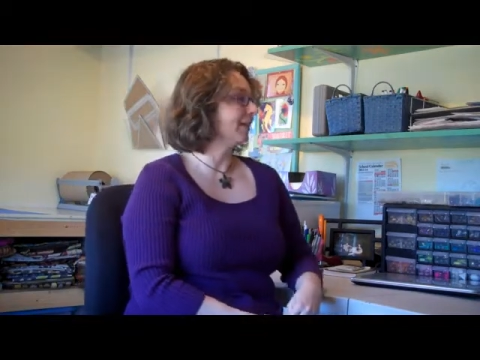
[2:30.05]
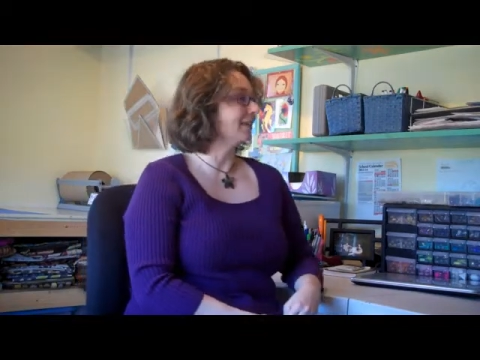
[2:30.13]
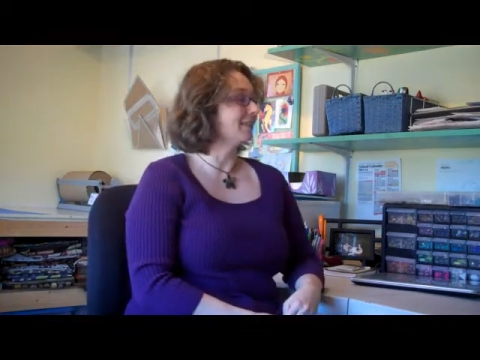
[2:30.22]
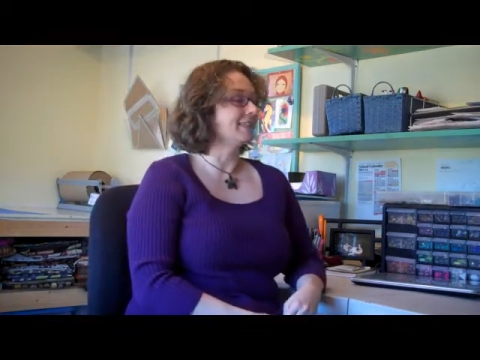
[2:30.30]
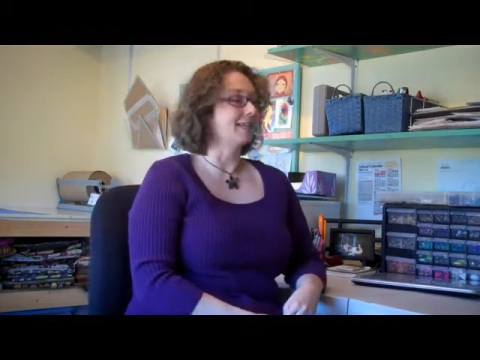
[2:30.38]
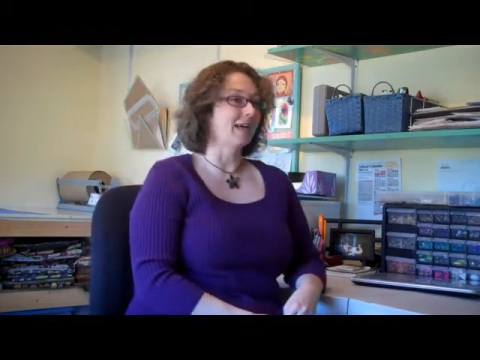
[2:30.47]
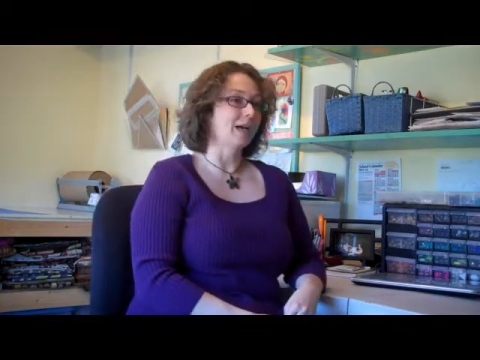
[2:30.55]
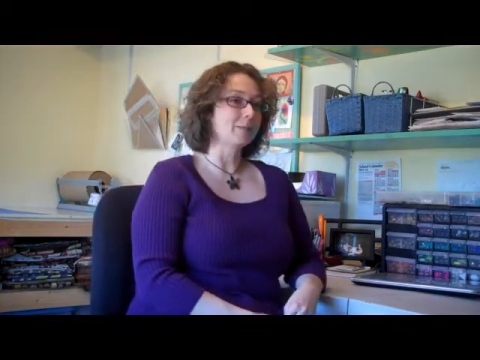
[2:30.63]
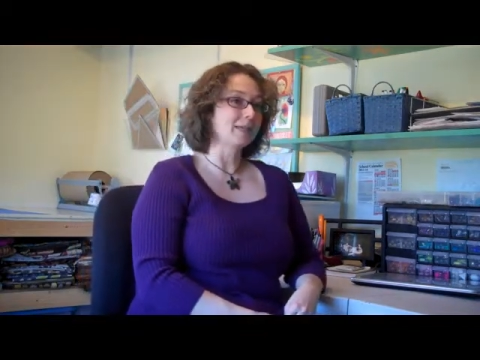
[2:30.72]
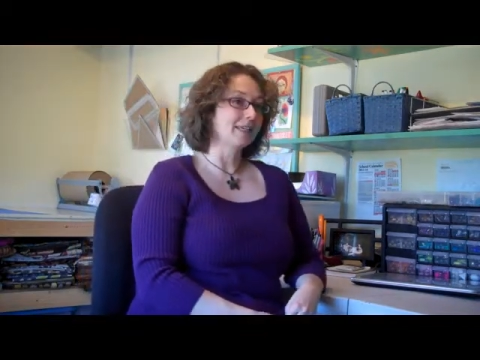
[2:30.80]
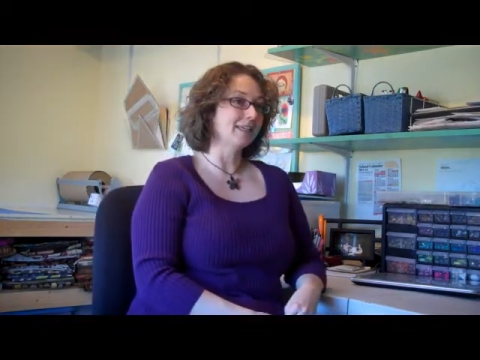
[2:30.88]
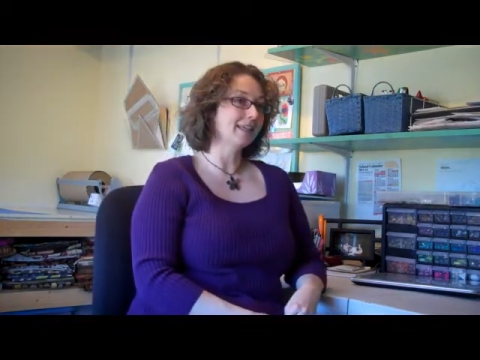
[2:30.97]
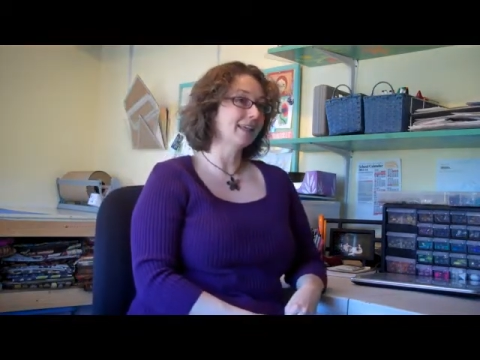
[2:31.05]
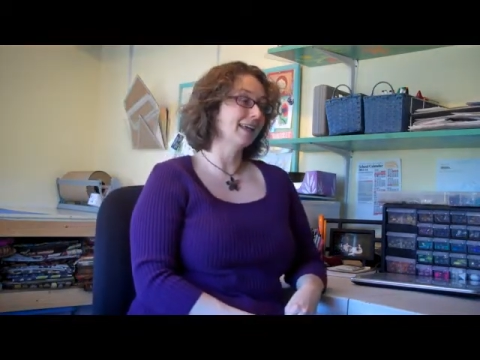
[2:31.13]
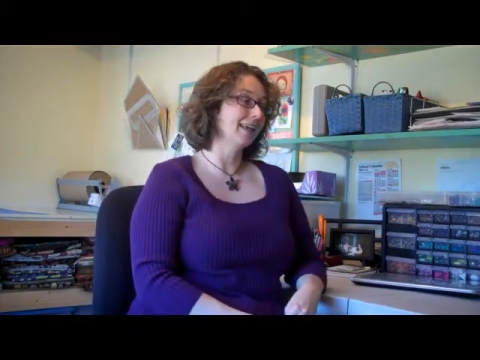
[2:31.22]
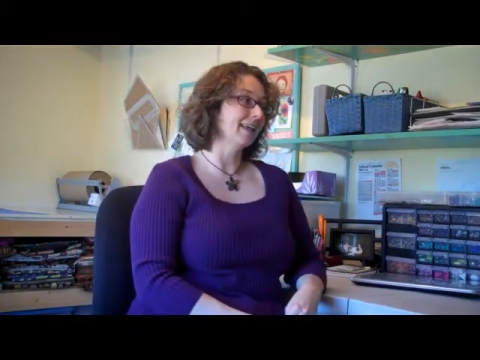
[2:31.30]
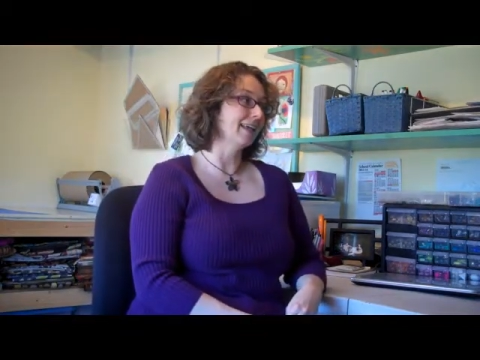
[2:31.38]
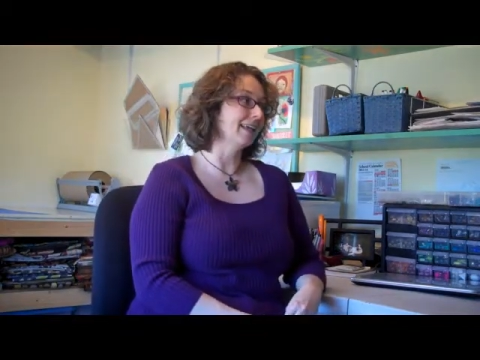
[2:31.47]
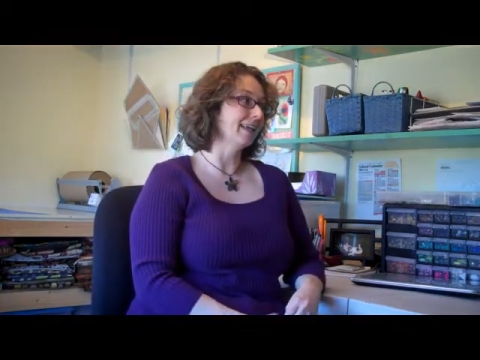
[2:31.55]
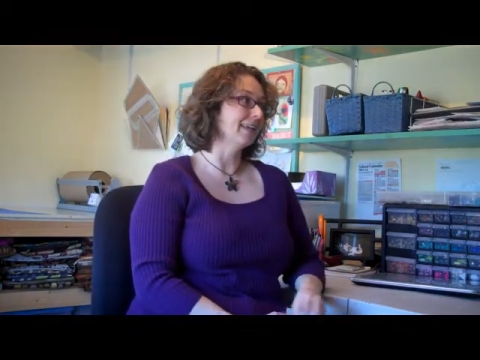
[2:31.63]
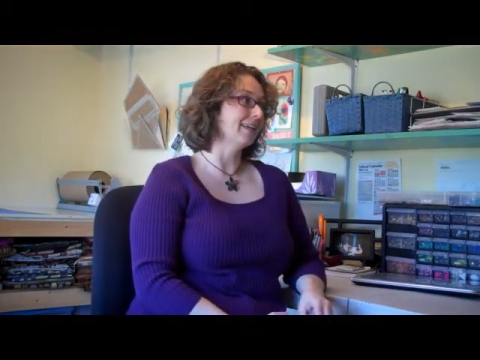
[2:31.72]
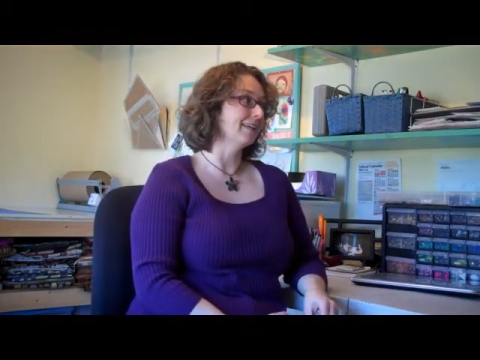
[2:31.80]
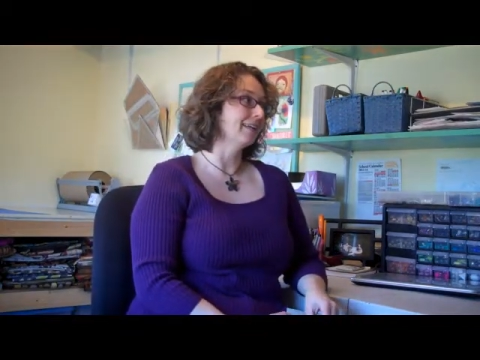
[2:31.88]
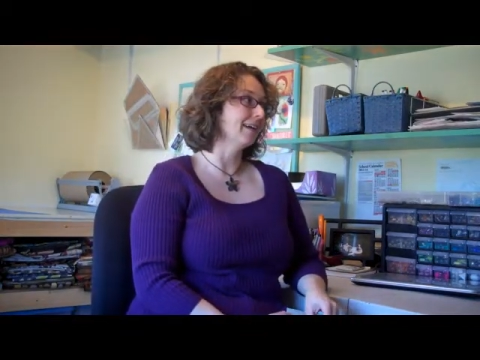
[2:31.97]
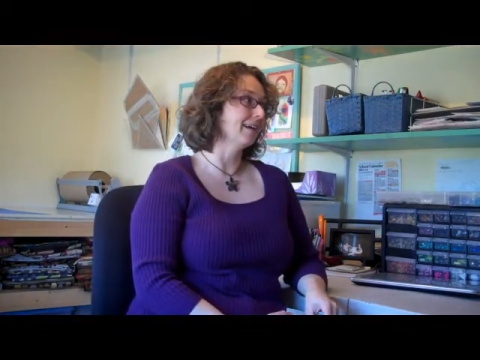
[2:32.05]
of as a hobby, and